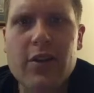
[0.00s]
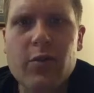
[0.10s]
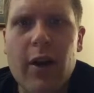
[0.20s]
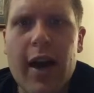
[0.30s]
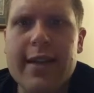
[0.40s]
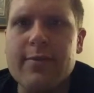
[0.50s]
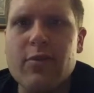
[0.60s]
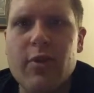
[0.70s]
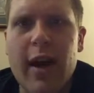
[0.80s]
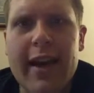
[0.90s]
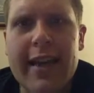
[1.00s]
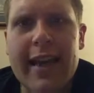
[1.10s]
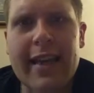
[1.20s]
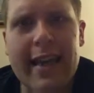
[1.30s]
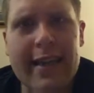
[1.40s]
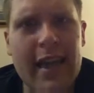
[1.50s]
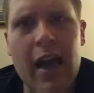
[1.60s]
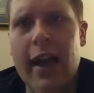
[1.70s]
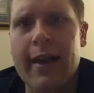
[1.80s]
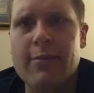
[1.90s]
wines. I'm trying to get in the
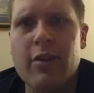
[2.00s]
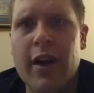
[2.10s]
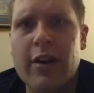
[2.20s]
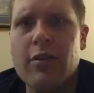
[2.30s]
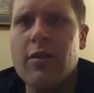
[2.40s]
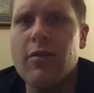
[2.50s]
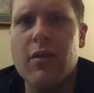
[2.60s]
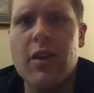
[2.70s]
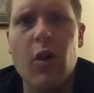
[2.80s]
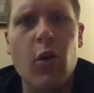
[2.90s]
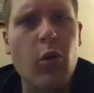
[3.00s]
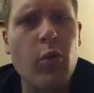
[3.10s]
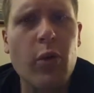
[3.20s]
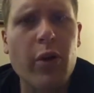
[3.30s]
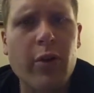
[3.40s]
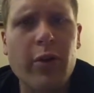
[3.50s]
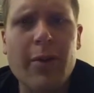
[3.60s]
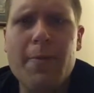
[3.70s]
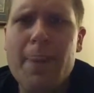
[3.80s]
Italian. I'm trying to go with the Old World.